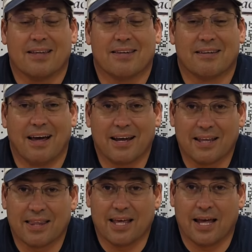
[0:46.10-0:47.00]
The
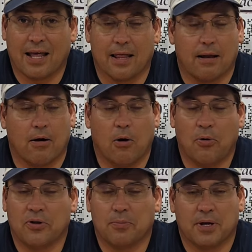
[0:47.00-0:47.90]
second thing that
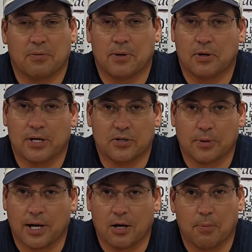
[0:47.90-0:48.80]
always makes me cringe
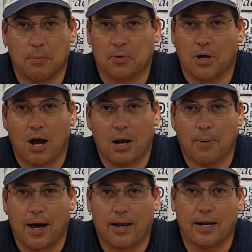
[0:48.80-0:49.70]
when I hear people talk
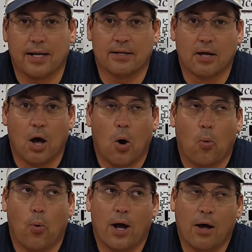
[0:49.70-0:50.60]
about it is,
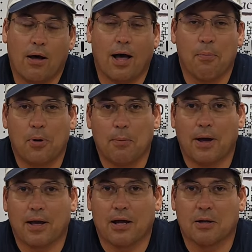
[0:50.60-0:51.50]
well, I put
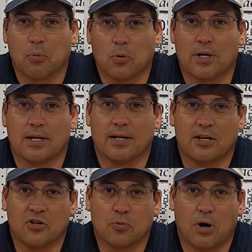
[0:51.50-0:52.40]
my cutting board in the
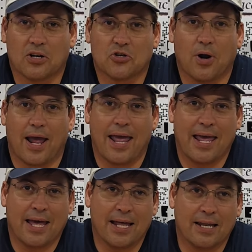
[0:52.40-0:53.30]
dishwasher
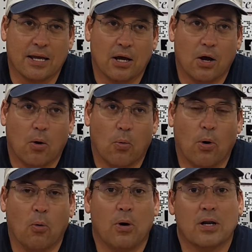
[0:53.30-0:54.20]
and,
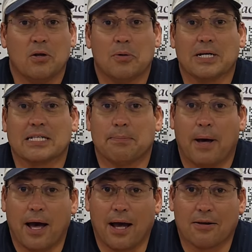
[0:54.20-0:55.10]
well, what do you
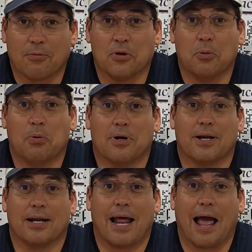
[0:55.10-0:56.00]
expect when you put
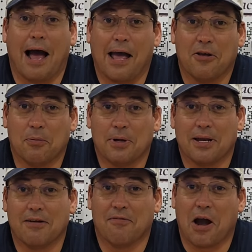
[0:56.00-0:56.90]
it in a high
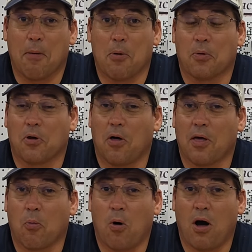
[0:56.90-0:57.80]
humidity environment with
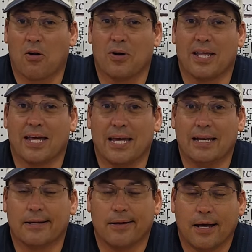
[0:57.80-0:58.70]
all that water and
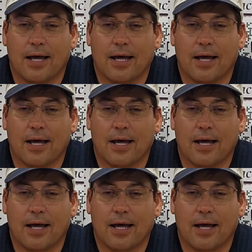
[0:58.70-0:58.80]
heat?